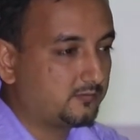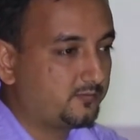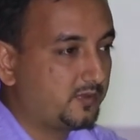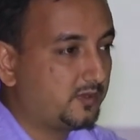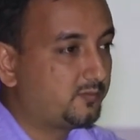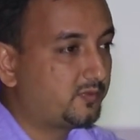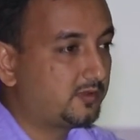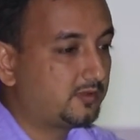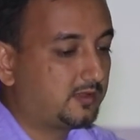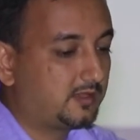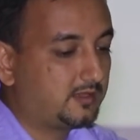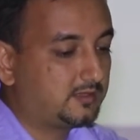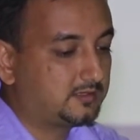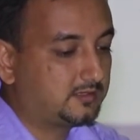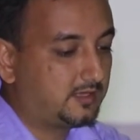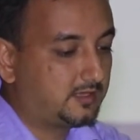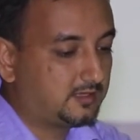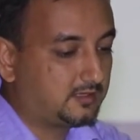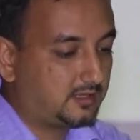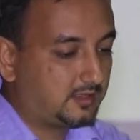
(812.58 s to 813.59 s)
People they
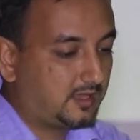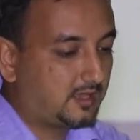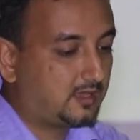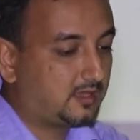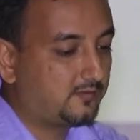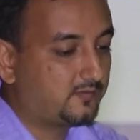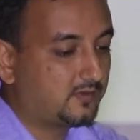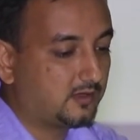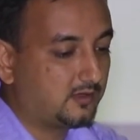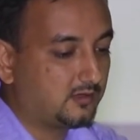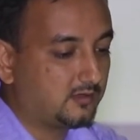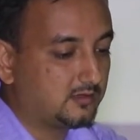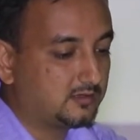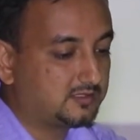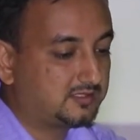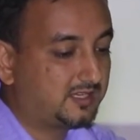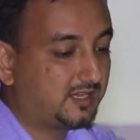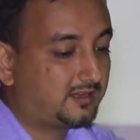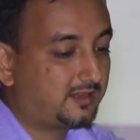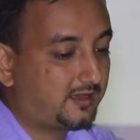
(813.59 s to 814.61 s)
give
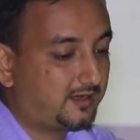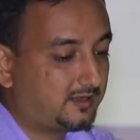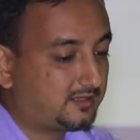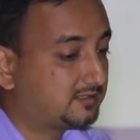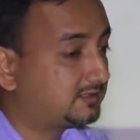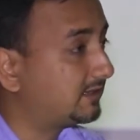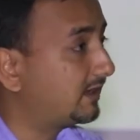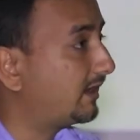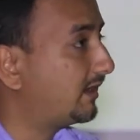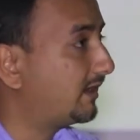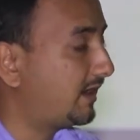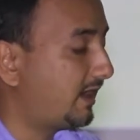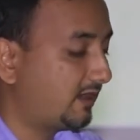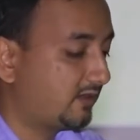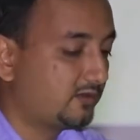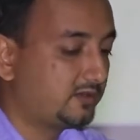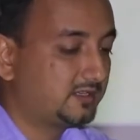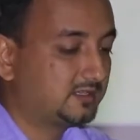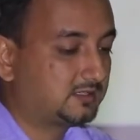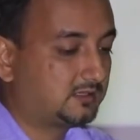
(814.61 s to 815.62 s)
GnRH
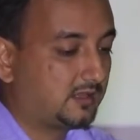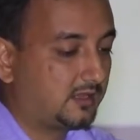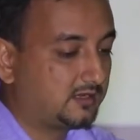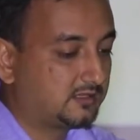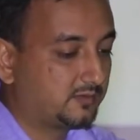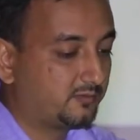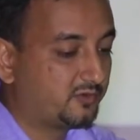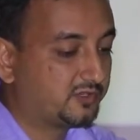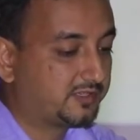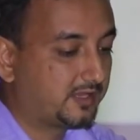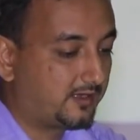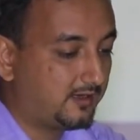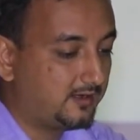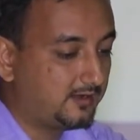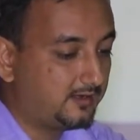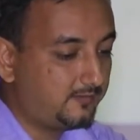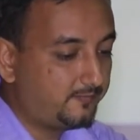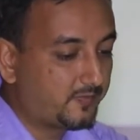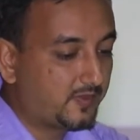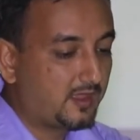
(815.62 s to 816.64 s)
agonist, that is a
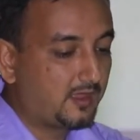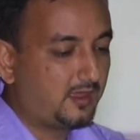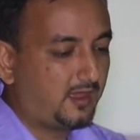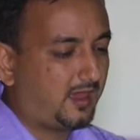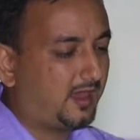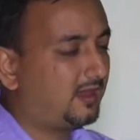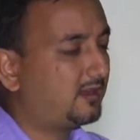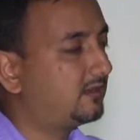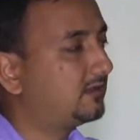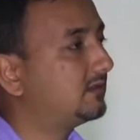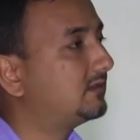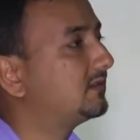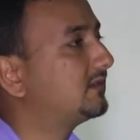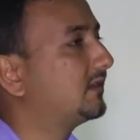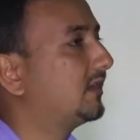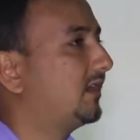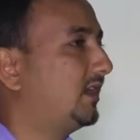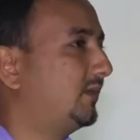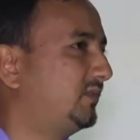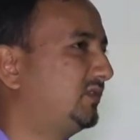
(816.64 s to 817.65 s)
buserelin,
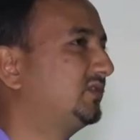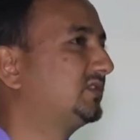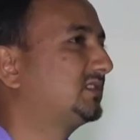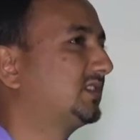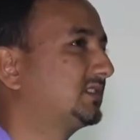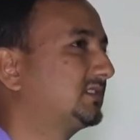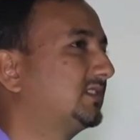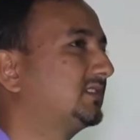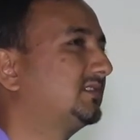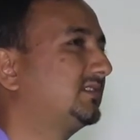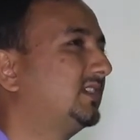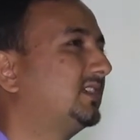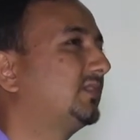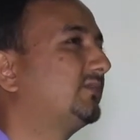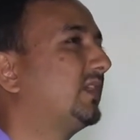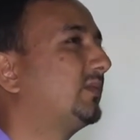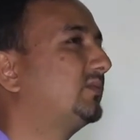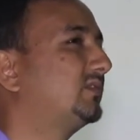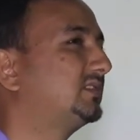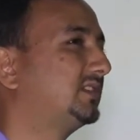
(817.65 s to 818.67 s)
and up to success rate
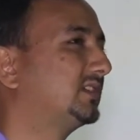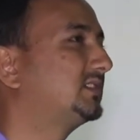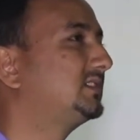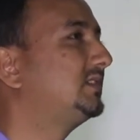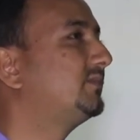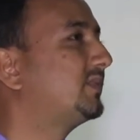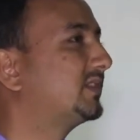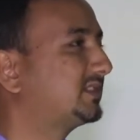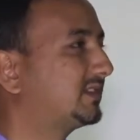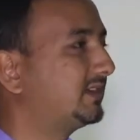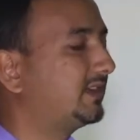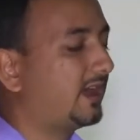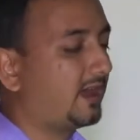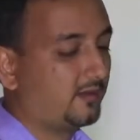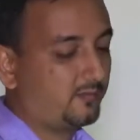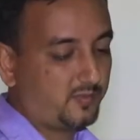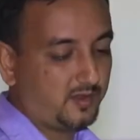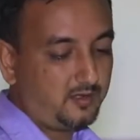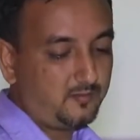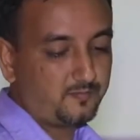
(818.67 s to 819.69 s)
of up to 60%
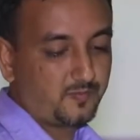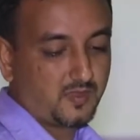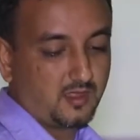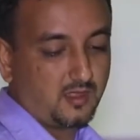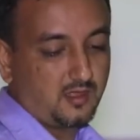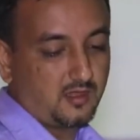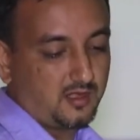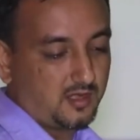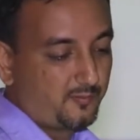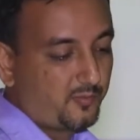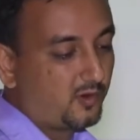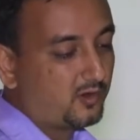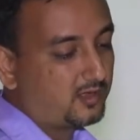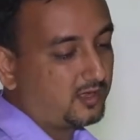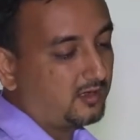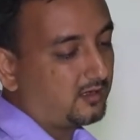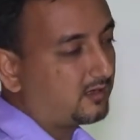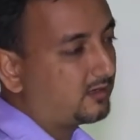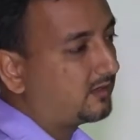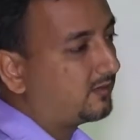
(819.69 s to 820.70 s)
have been
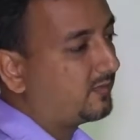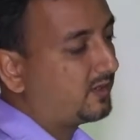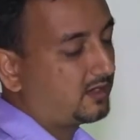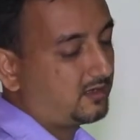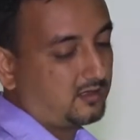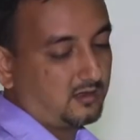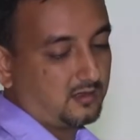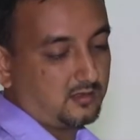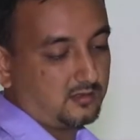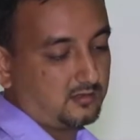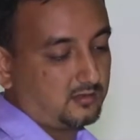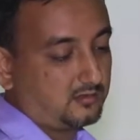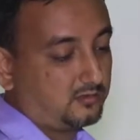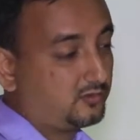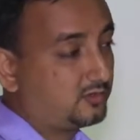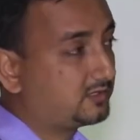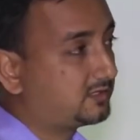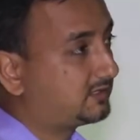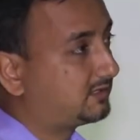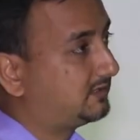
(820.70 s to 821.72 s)
reported. But
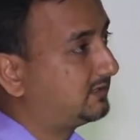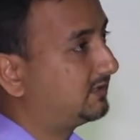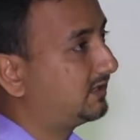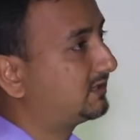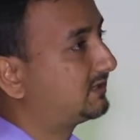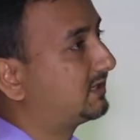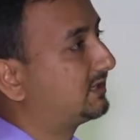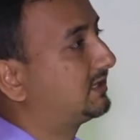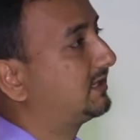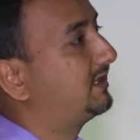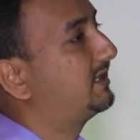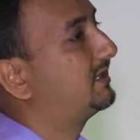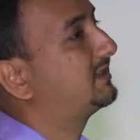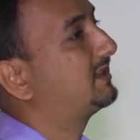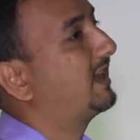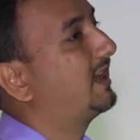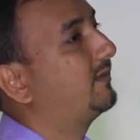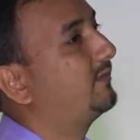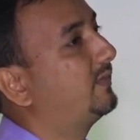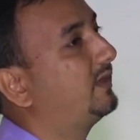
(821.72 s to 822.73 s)
those success rates
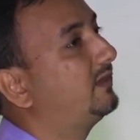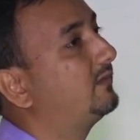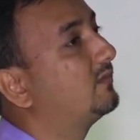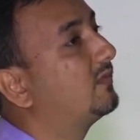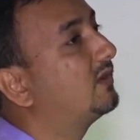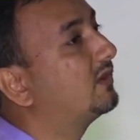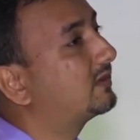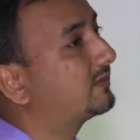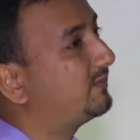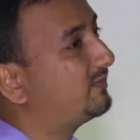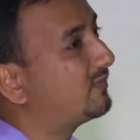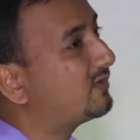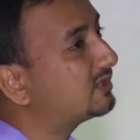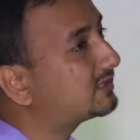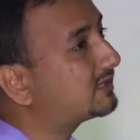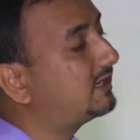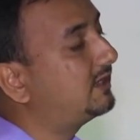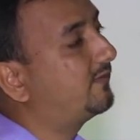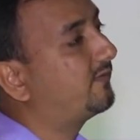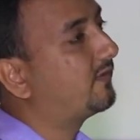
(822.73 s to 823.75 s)
have been
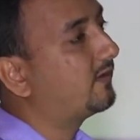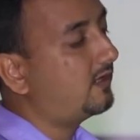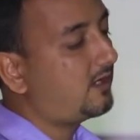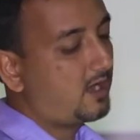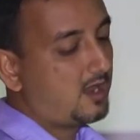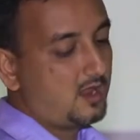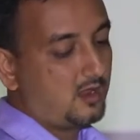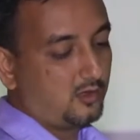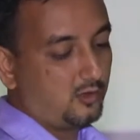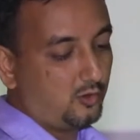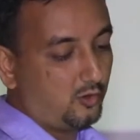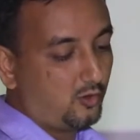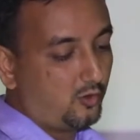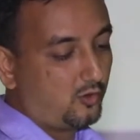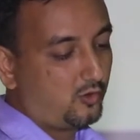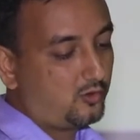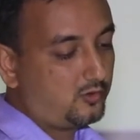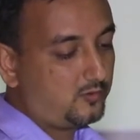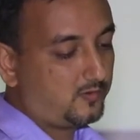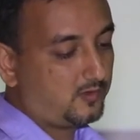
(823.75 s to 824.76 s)
mostly for
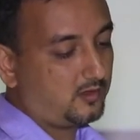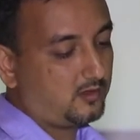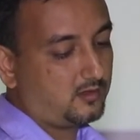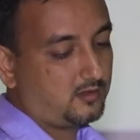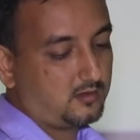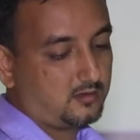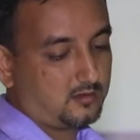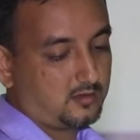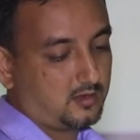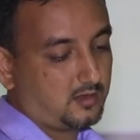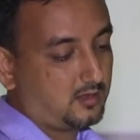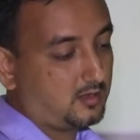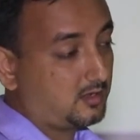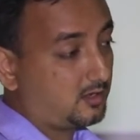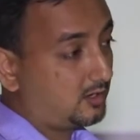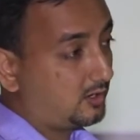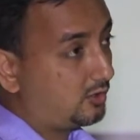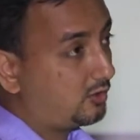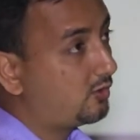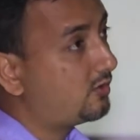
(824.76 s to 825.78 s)
low
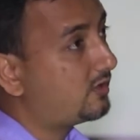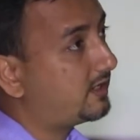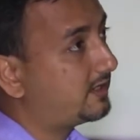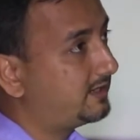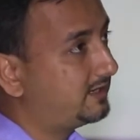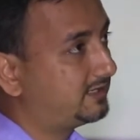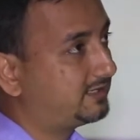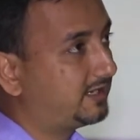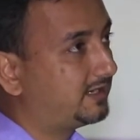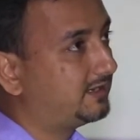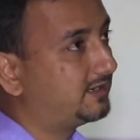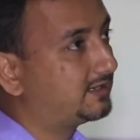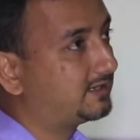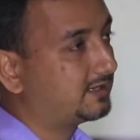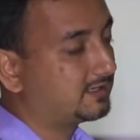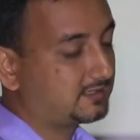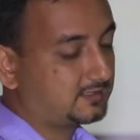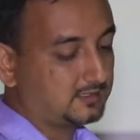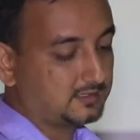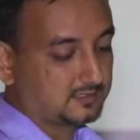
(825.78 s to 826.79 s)
or low undescended
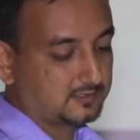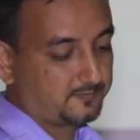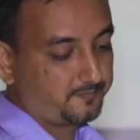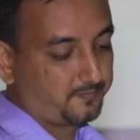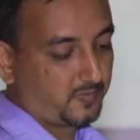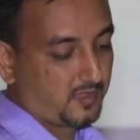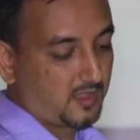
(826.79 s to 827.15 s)
testis.